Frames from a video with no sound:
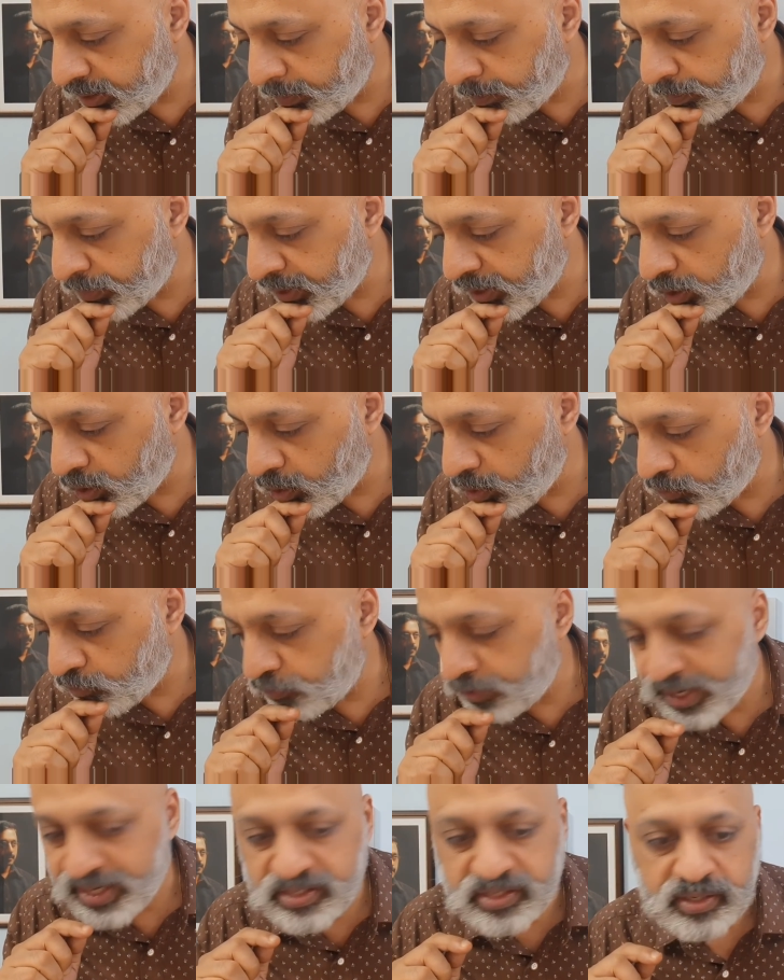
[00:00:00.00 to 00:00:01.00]
dumping
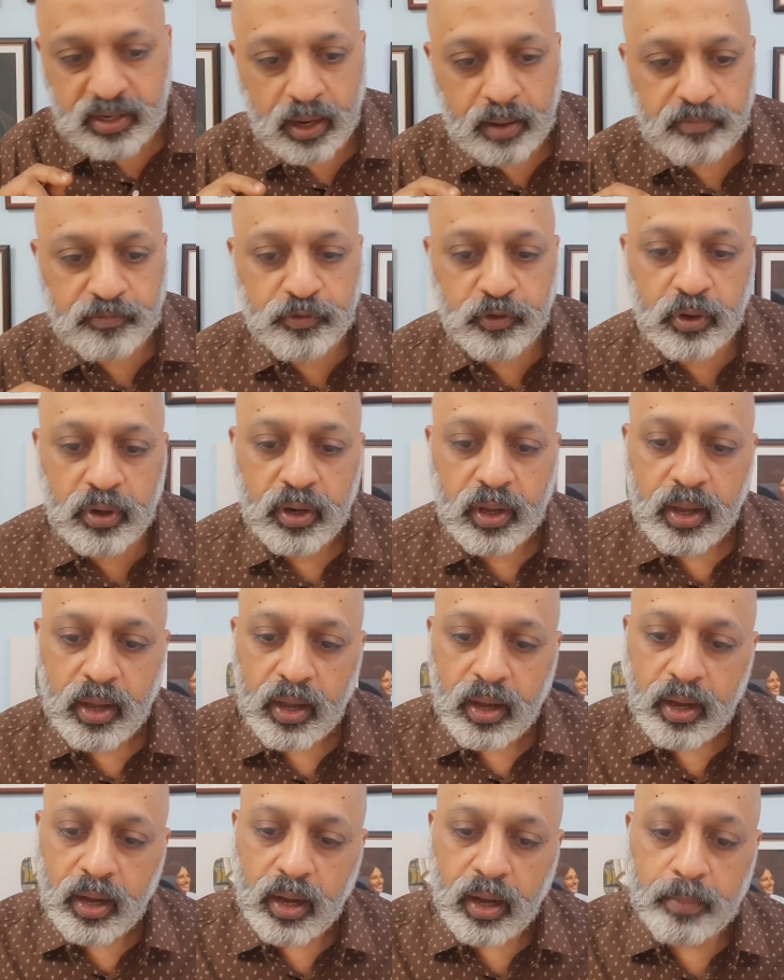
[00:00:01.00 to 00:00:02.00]
of waste harmful?
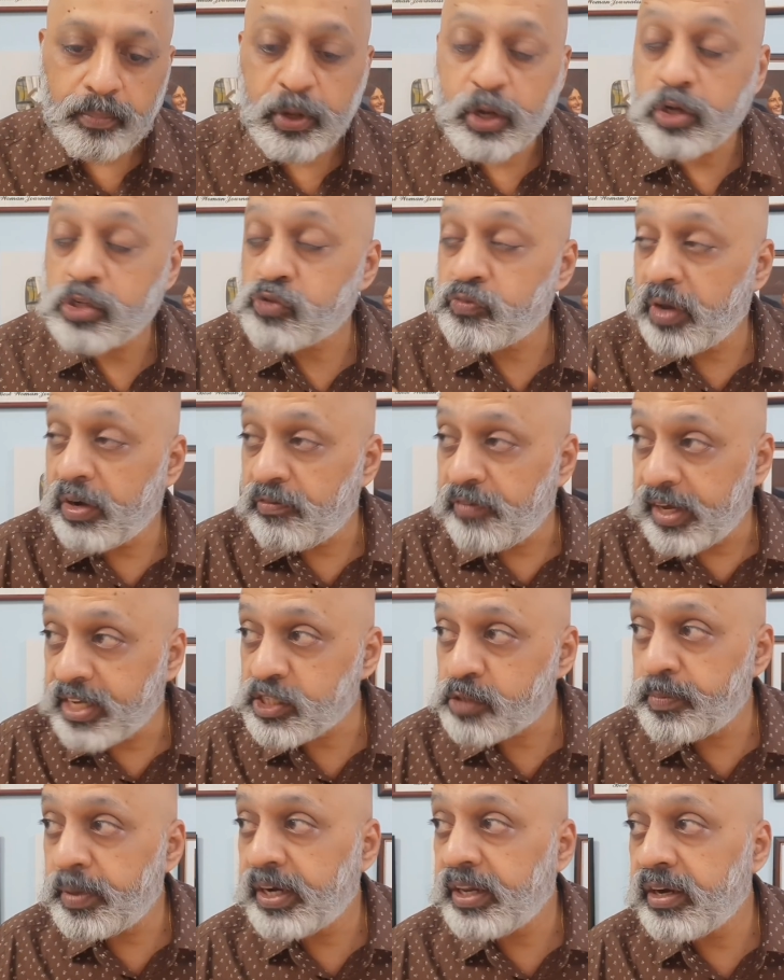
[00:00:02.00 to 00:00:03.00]
Because when
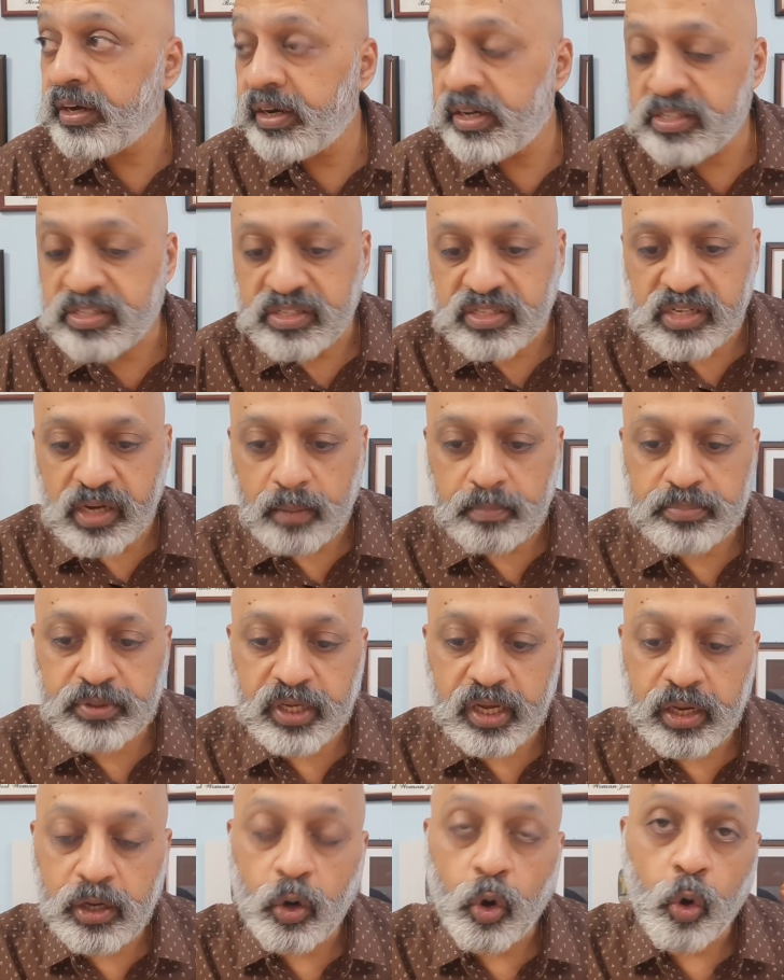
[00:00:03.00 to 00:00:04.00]
waste material is
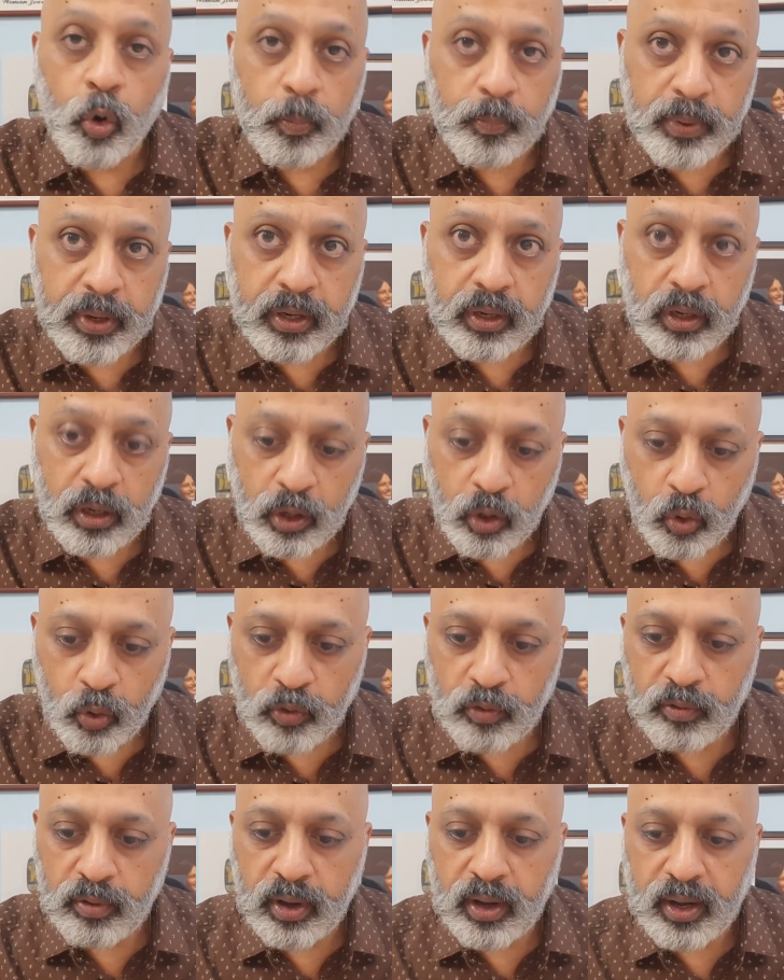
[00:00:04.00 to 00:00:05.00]
dumped in open
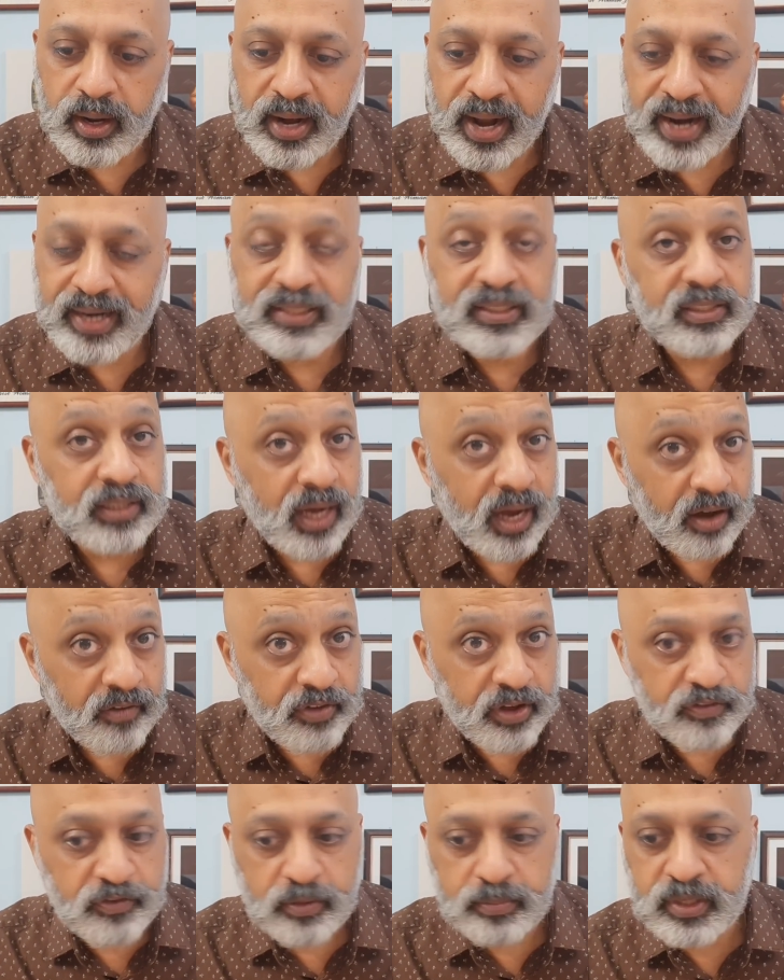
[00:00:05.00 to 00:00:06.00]
low lands
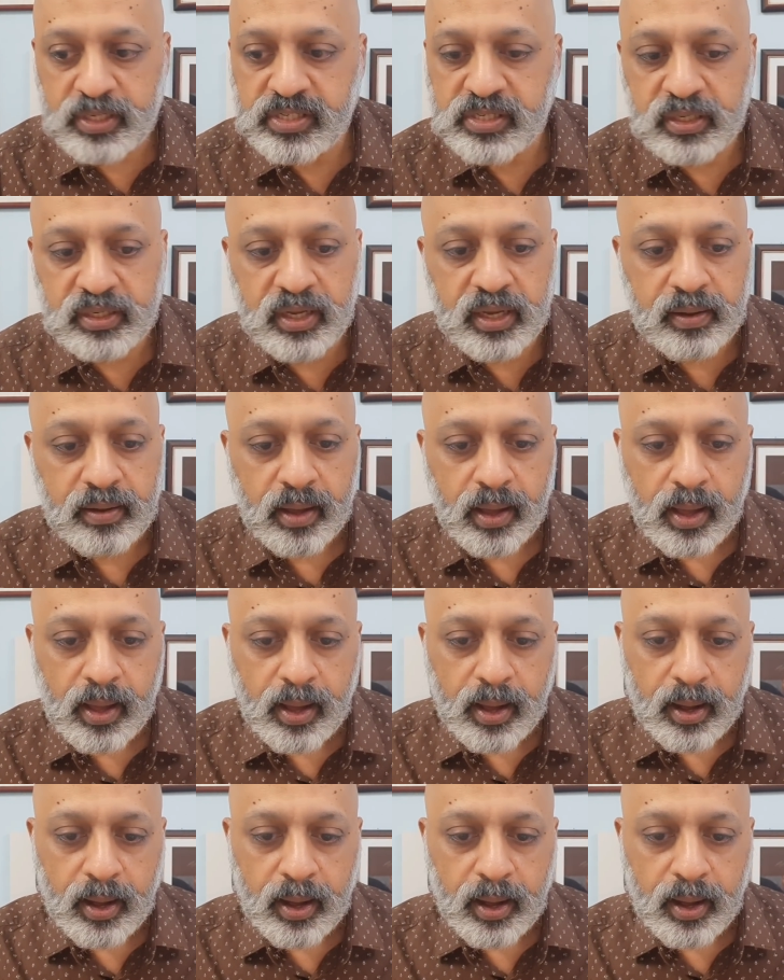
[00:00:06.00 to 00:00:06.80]
away from the city,